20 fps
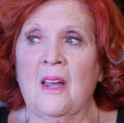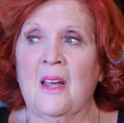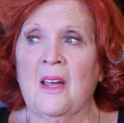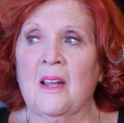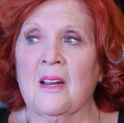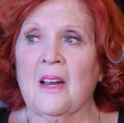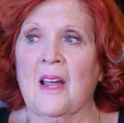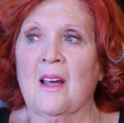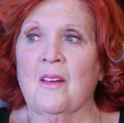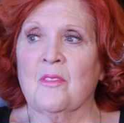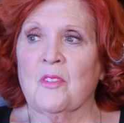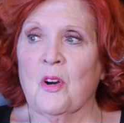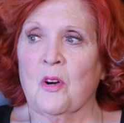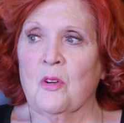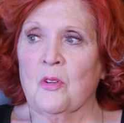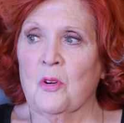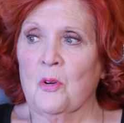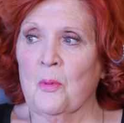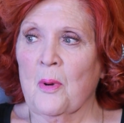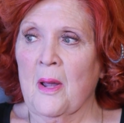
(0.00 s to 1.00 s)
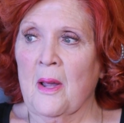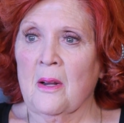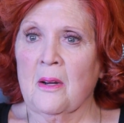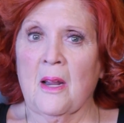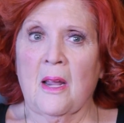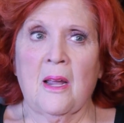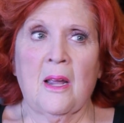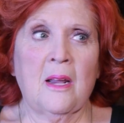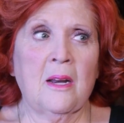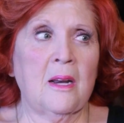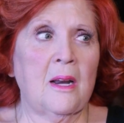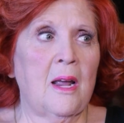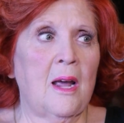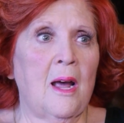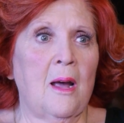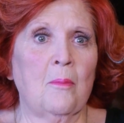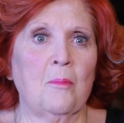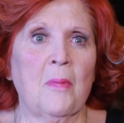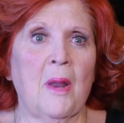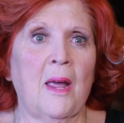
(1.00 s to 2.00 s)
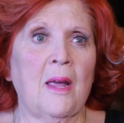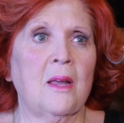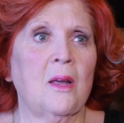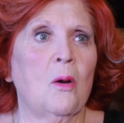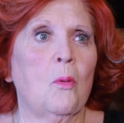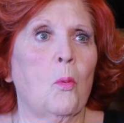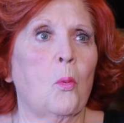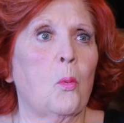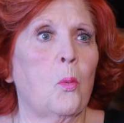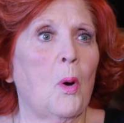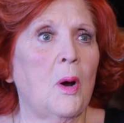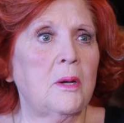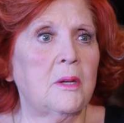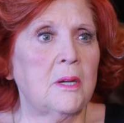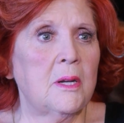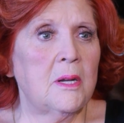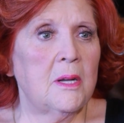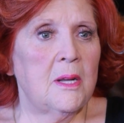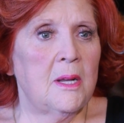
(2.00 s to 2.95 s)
And I've turned around and I'm like, what?